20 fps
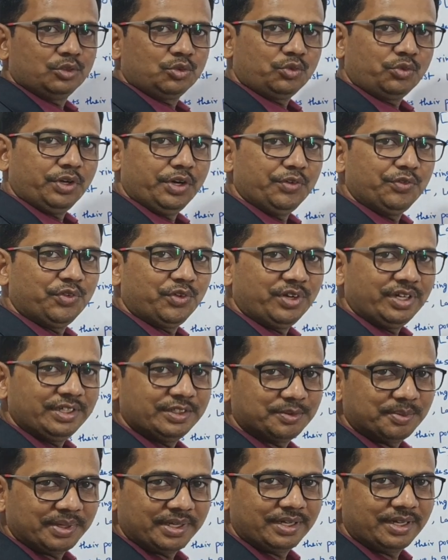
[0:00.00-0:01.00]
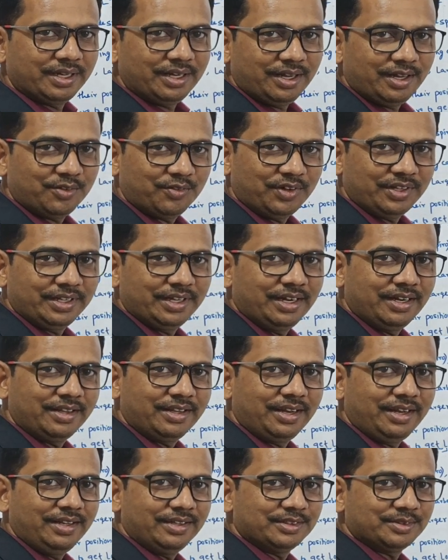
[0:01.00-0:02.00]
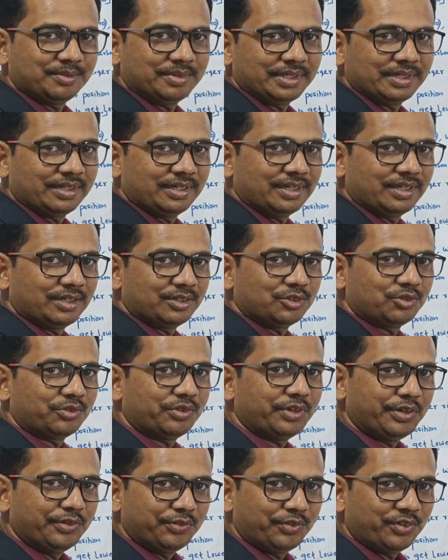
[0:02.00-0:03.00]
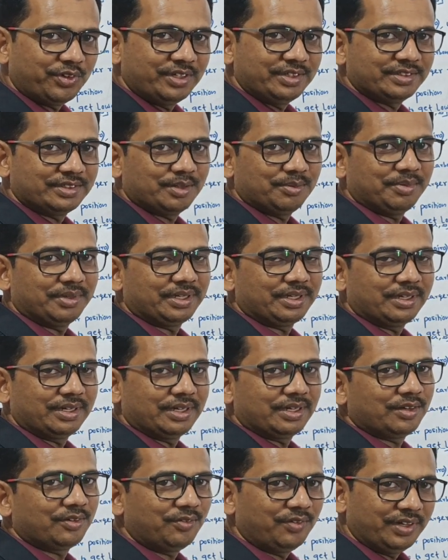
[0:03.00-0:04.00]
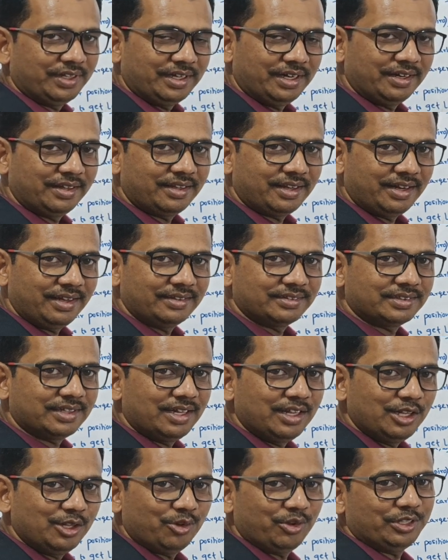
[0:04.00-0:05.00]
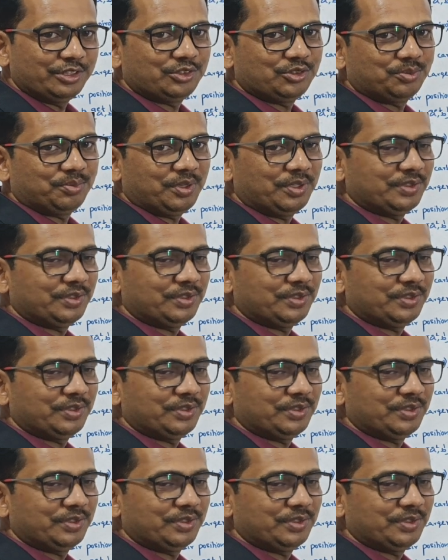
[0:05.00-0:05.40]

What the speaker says: 2 and 4 is bigger or 1 and 3 is bigger? 2 and 4 is the bigger. 1 and 3 is the lowest